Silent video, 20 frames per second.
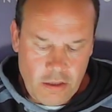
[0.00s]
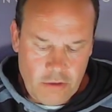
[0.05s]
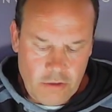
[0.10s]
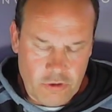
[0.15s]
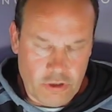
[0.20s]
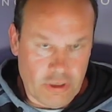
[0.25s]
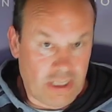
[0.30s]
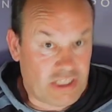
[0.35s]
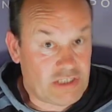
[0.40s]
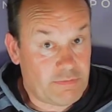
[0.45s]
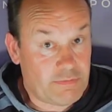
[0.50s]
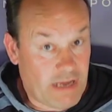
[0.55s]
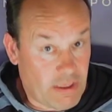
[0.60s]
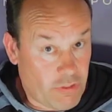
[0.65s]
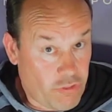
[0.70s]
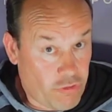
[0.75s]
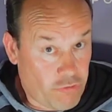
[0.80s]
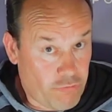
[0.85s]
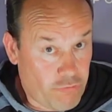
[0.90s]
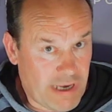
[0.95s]
you need to make
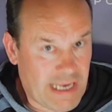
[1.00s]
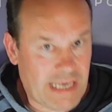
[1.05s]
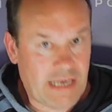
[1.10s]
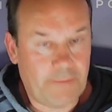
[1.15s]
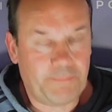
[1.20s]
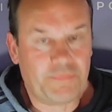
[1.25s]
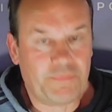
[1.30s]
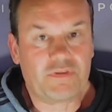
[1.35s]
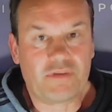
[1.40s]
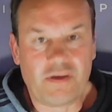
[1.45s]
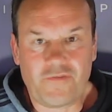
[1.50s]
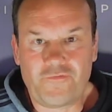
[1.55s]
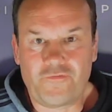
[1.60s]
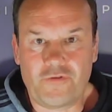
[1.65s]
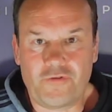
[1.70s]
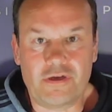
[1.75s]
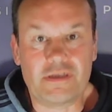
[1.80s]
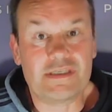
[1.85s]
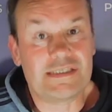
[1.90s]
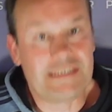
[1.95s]
3
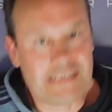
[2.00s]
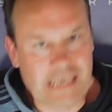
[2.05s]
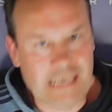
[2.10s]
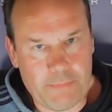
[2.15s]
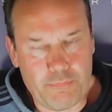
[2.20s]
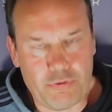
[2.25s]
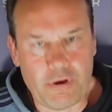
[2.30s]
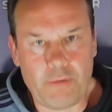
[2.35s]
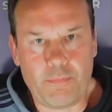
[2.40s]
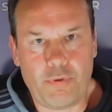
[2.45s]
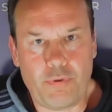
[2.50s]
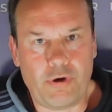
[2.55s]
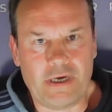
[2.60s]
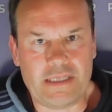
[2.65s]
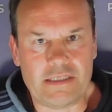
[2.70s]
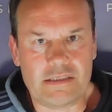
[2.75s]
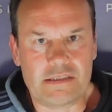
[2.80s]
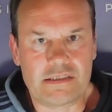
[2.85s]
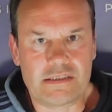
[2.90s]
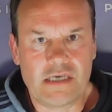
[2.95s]
different separate
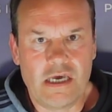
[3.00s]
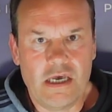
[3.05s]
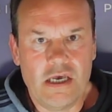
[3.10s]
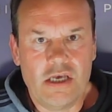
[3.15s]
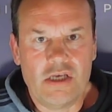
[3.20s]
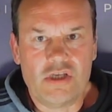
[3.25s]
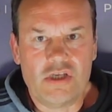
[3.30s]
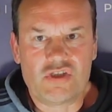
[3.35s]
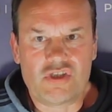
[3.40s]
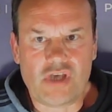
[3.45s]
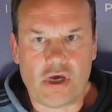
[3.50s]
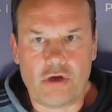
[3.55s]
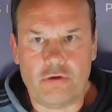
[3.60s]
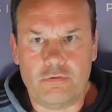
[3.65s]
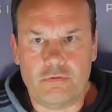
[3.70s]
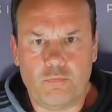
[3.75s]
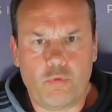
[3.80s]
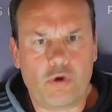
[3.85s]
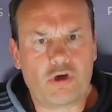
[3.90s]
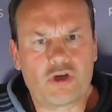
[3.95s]
points. So
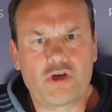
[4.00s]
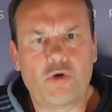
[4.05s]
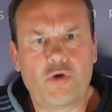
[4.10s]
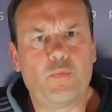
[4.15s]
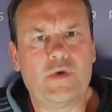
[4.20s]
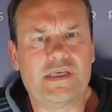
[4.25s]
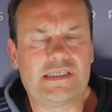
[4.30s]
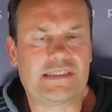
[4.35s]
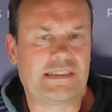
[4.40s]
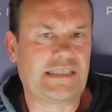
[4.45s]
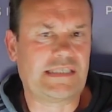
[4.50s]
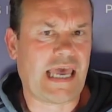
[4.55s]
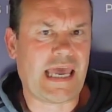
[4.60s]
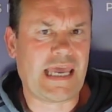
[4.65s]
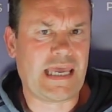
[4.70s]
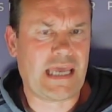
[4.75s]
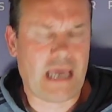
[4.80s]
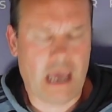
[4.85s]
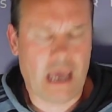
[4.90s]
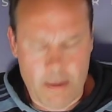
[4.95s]
what could we
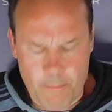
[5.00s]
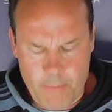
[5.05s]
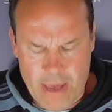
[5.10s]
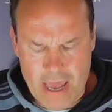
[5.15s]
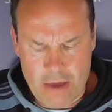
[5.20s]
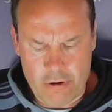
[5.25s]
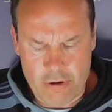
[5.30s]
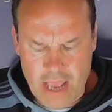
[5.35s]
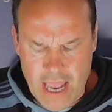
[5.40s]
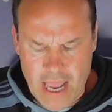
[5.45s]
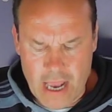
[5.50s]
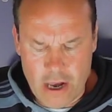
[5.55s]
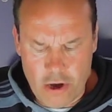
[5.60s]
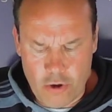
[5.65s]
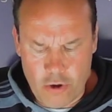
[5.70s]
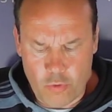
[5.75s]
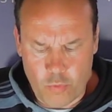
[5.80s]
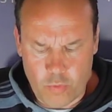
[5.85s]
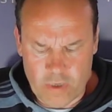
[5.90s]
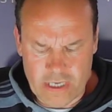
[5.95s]
say about
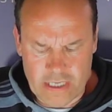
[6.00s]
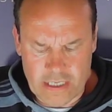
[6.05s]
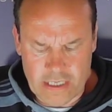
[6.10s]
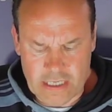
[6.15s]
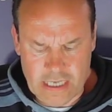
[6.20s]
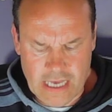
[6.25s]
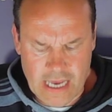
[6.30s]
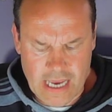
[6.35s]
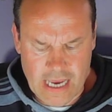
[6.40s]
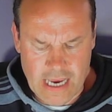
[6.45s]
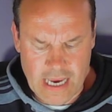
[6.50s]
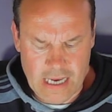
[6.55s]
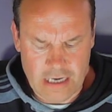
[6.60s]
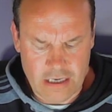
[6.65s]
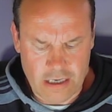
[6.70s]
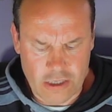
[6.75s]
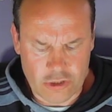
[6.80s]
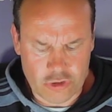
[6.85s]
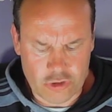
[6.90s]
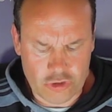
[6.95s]
how we
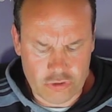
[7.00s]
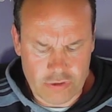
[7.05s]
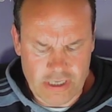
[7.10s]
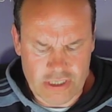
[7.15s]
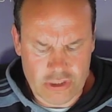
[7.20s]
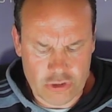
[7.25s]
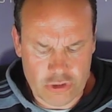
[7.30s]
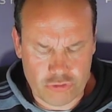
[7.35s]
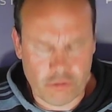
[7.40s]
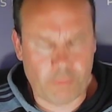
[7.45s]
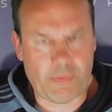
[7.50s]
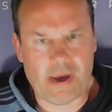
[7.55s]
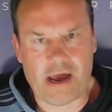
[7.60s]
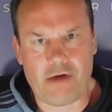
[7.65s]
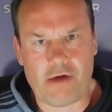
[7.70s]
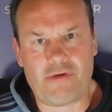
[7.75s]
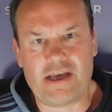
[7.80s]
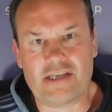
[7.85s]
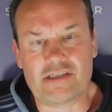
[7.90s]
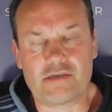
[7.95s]
can address
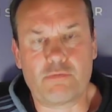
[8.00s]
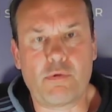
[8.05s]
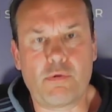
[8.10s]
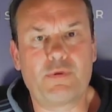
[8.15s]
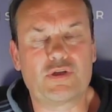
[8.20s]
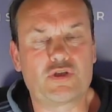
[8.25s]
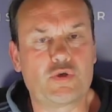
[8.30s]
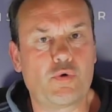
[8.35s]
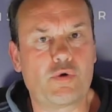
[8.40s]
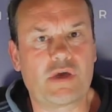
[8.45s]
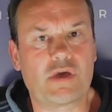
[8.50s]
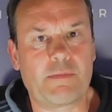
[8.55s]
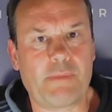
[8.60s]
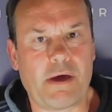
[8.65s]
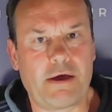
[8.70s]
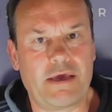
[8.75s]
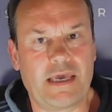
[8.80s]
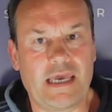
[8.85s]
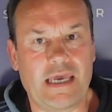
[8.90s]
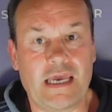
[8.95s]
dropout rates? So what we're talking
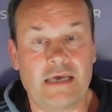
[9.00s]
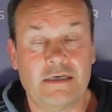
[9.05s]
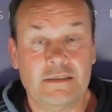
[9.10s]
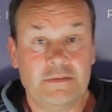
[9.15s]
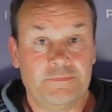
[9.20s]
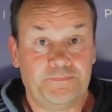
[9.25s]
about here,